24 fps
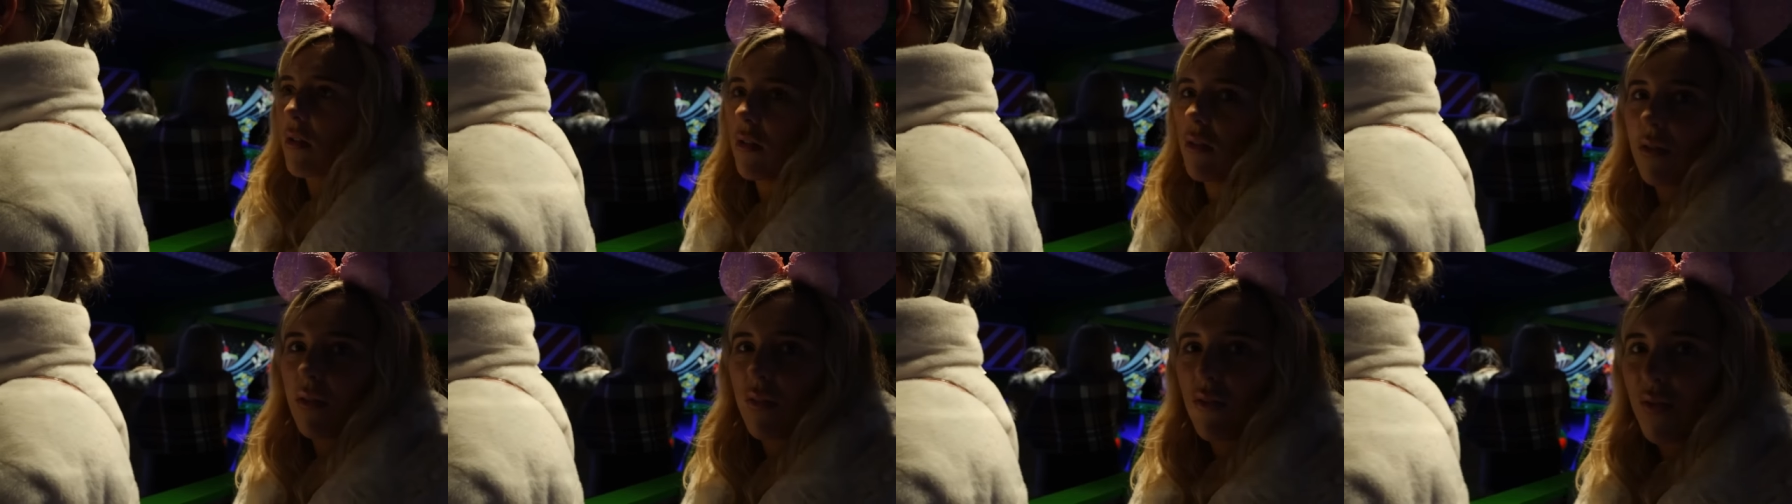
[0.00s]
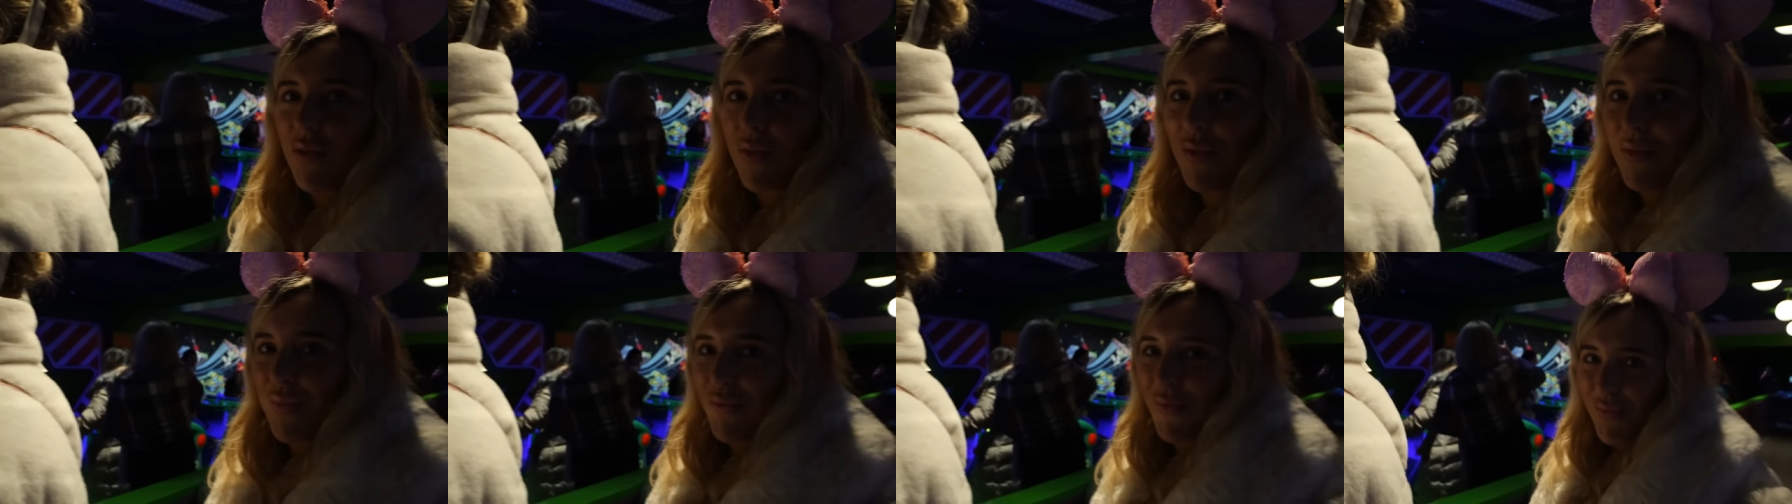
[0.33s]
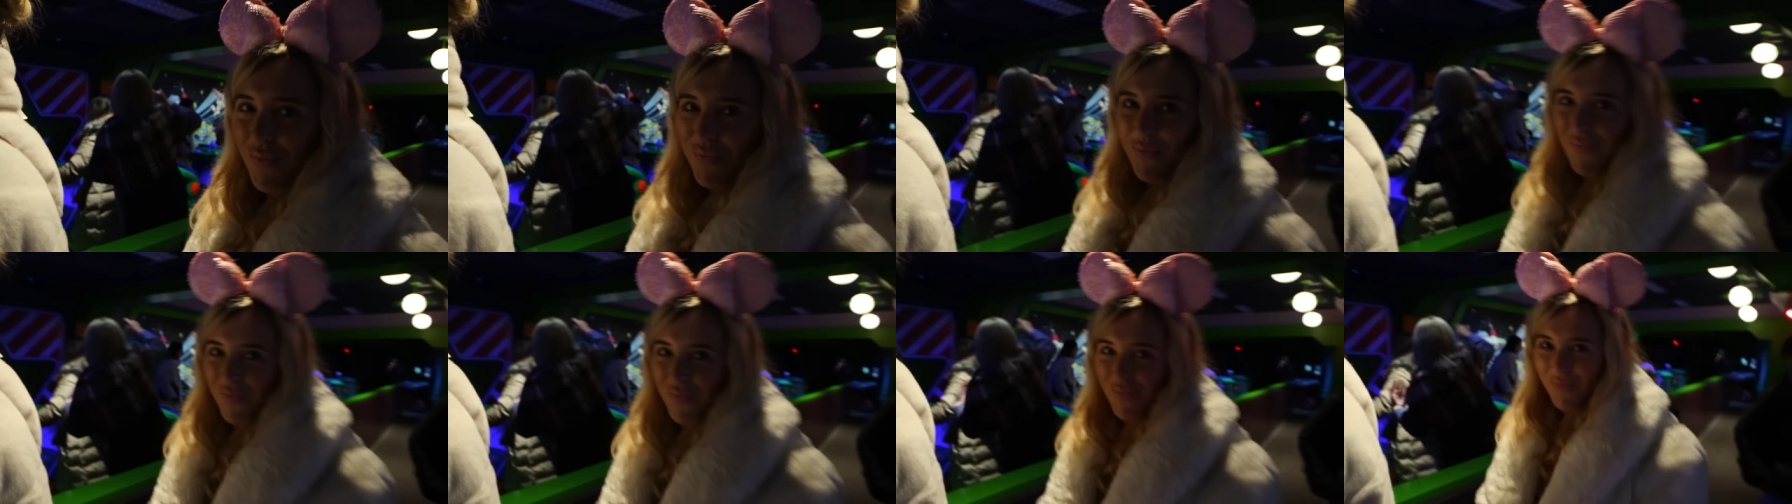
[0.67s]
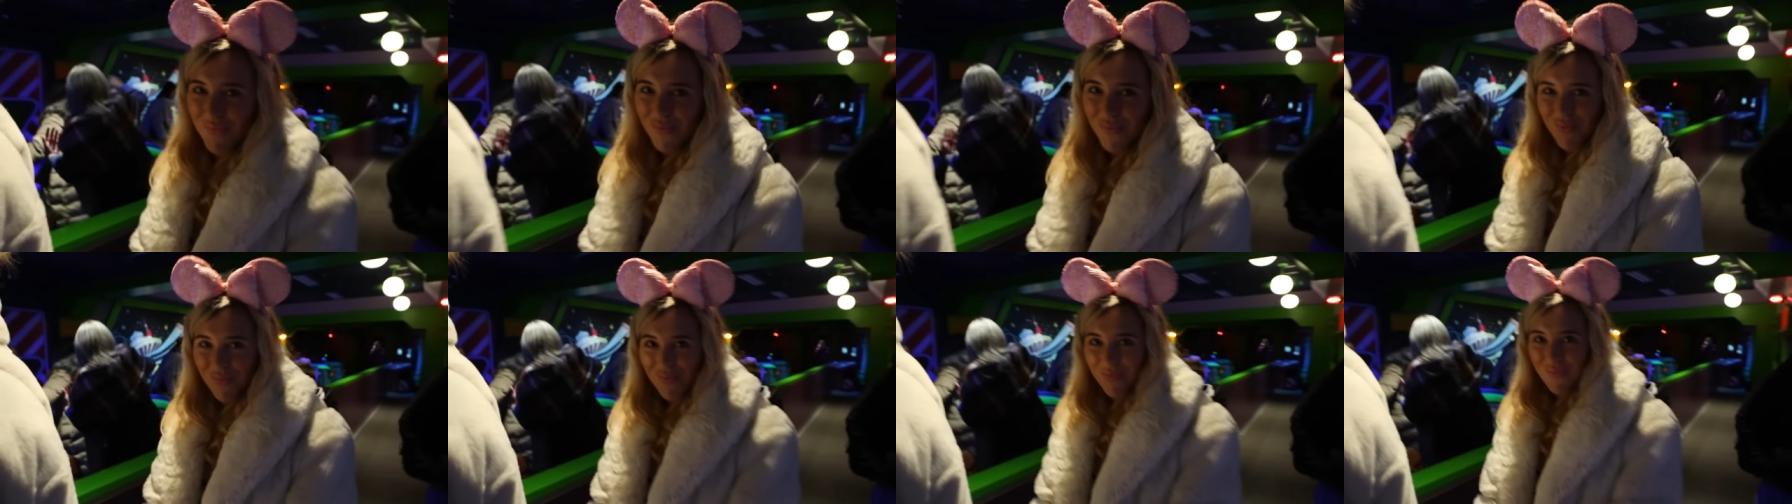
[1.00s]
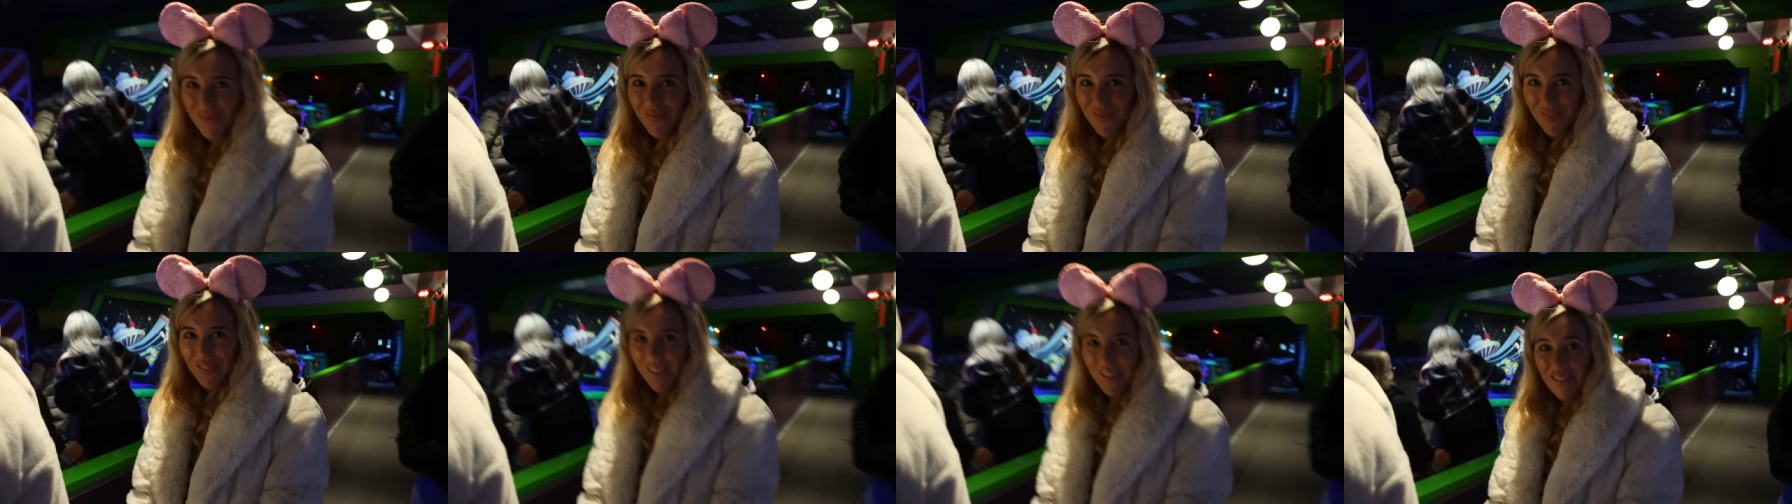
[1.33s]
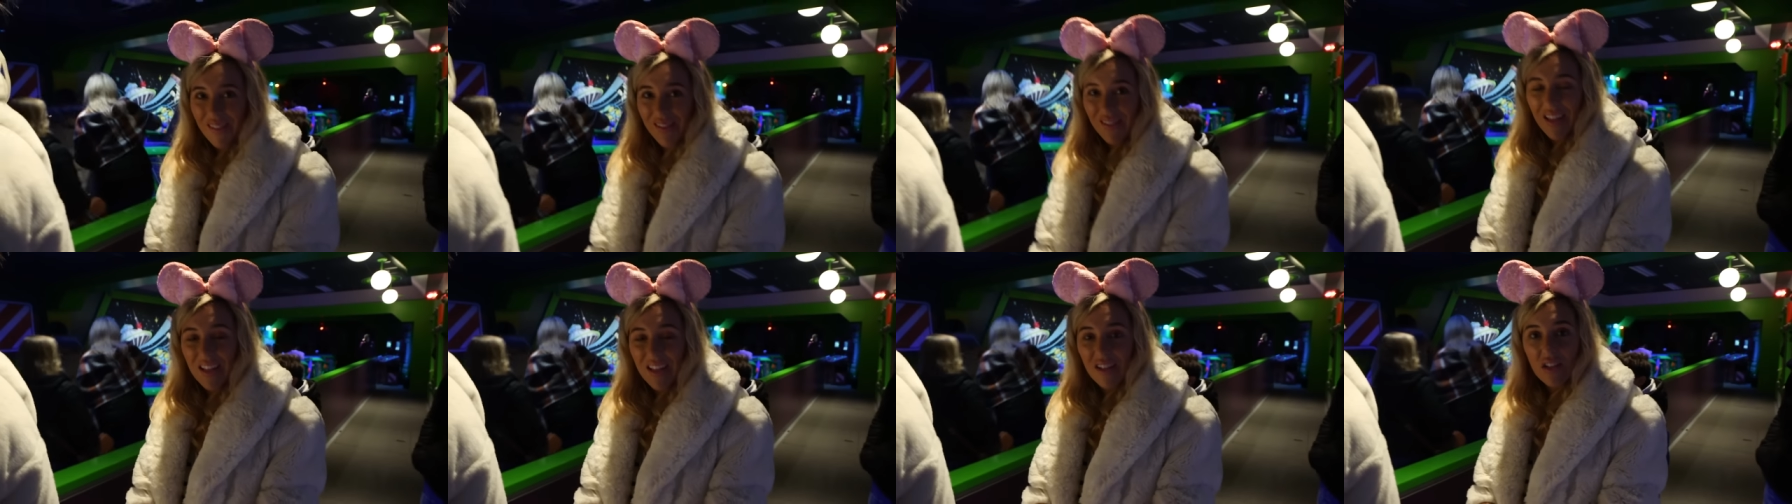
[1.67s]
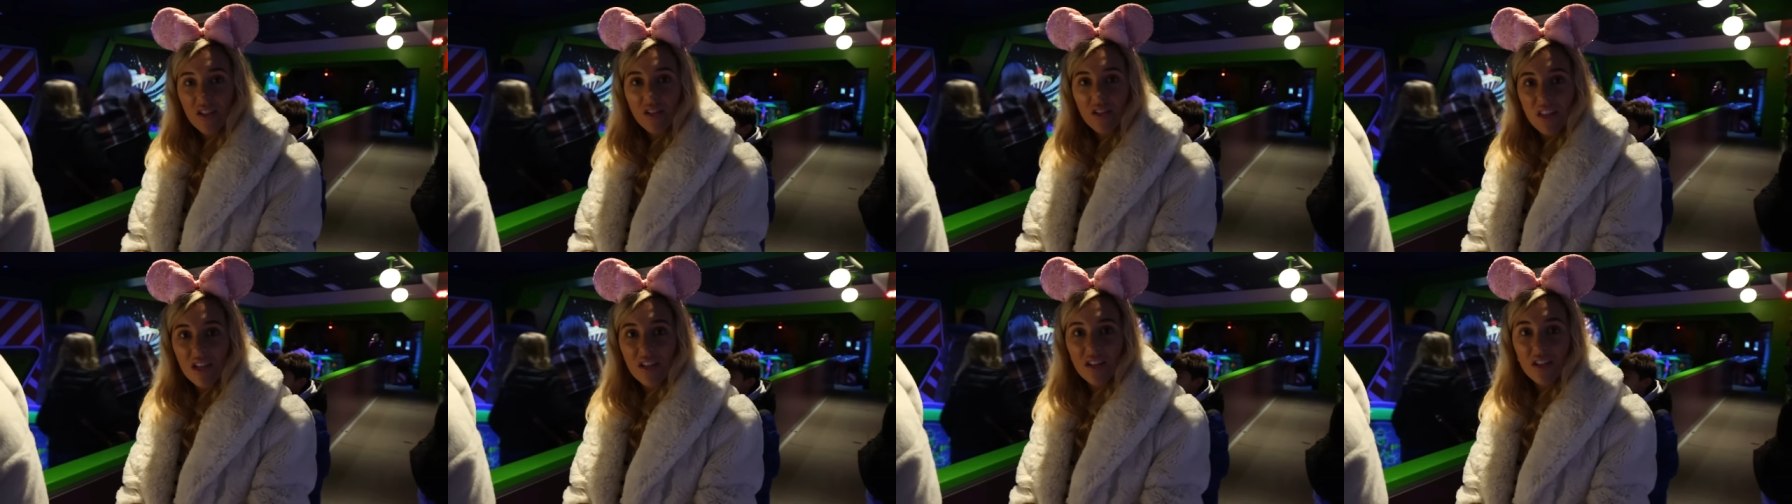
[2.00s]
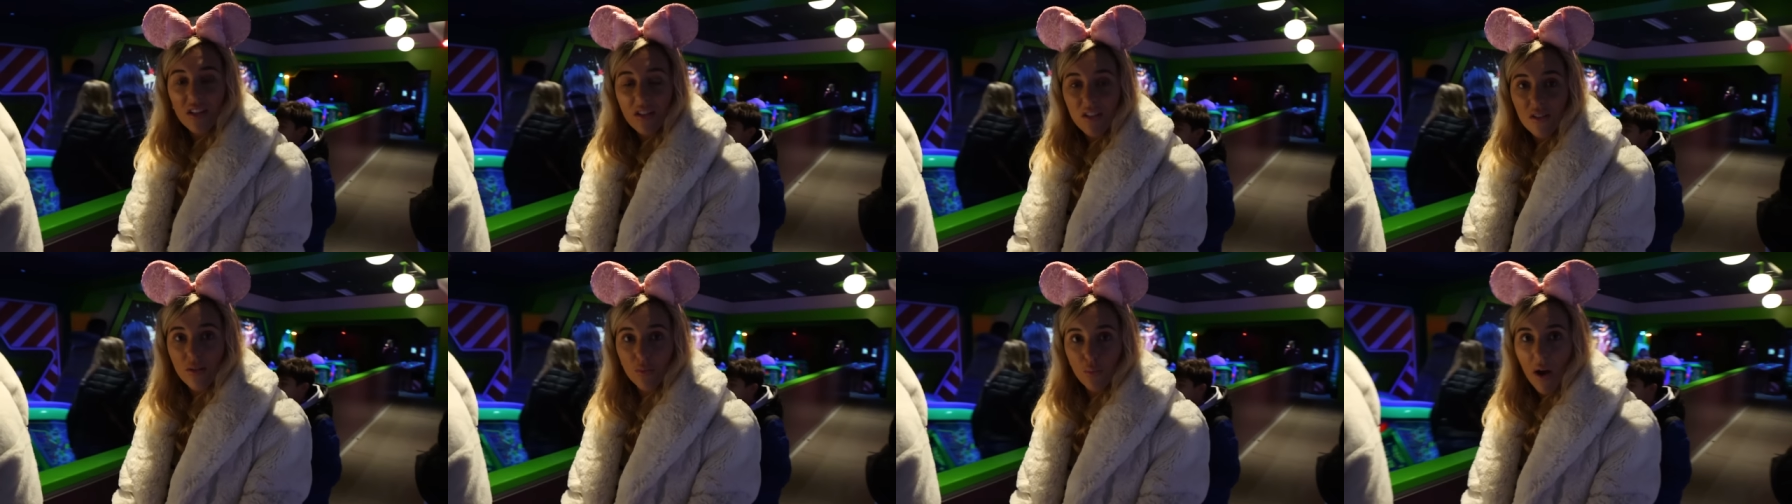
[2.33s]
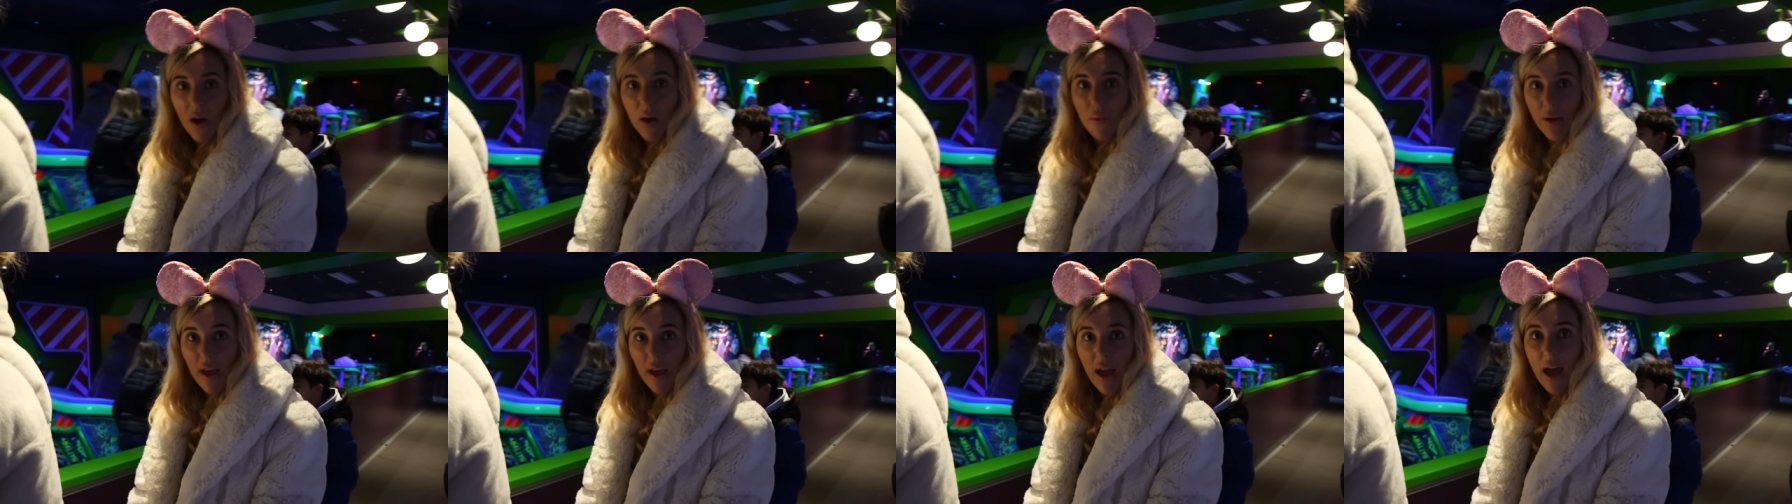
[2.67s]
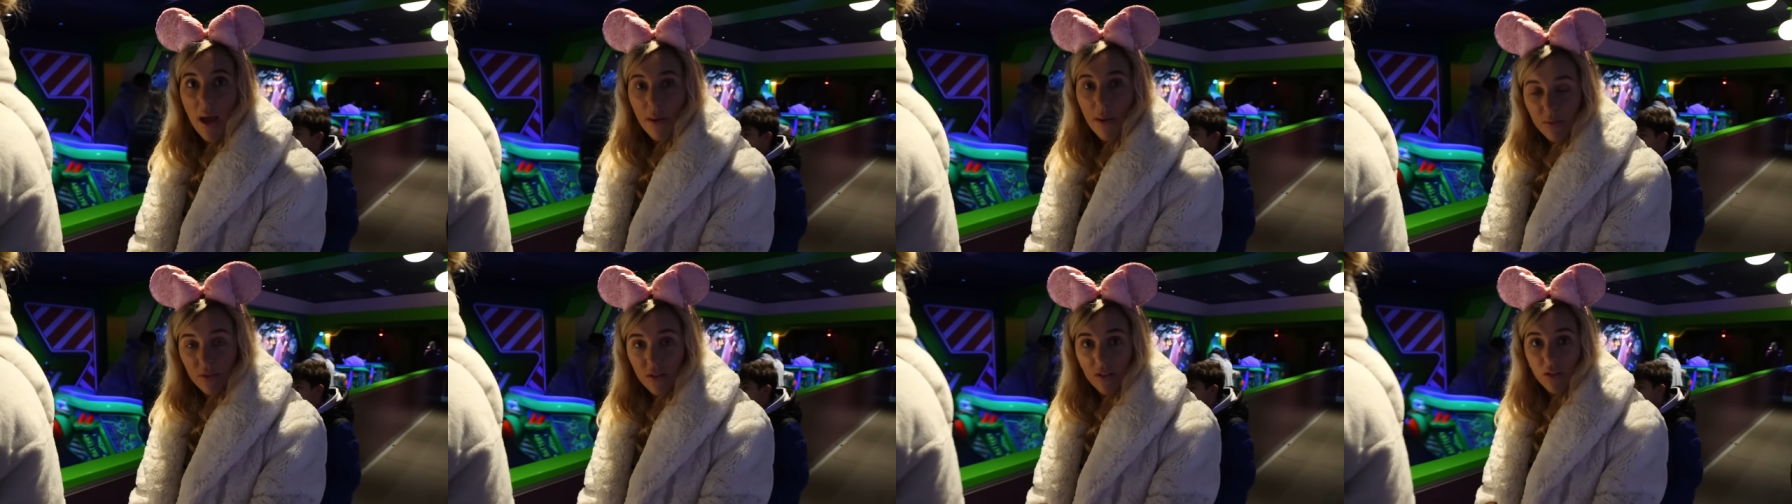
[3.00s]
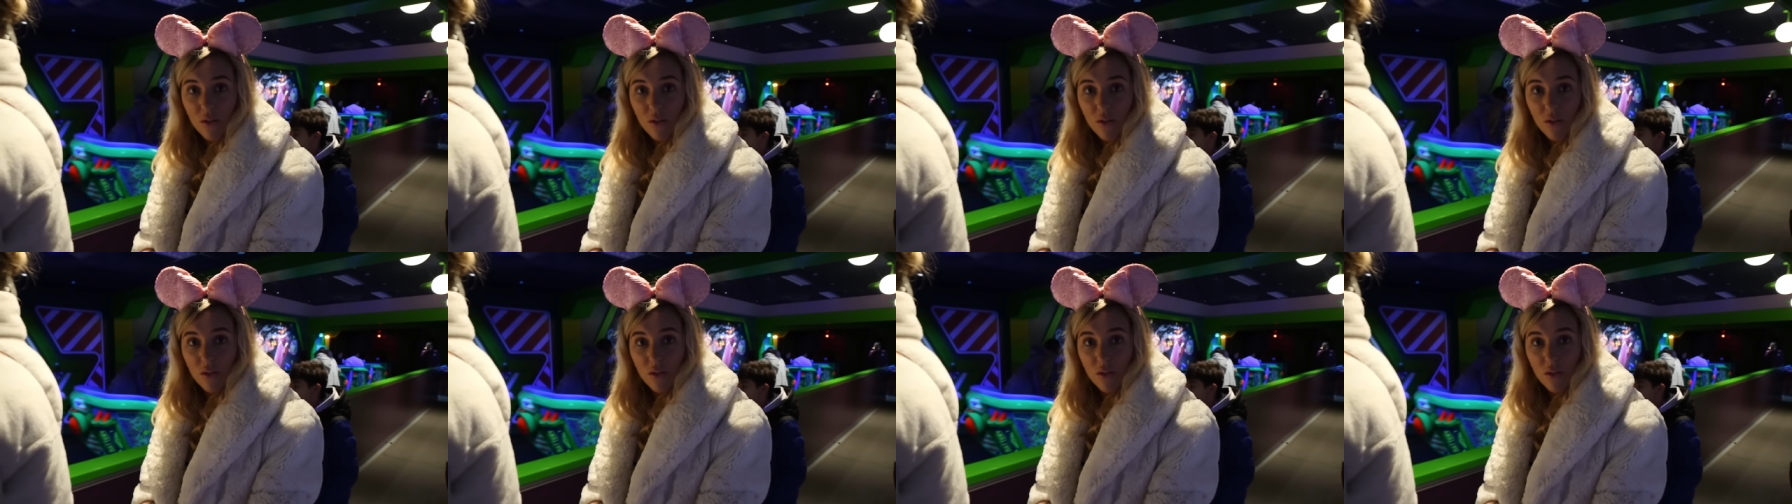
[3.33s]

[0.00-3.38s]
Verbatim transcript: what we're doing. This is what won this the is, night this is in the where castle.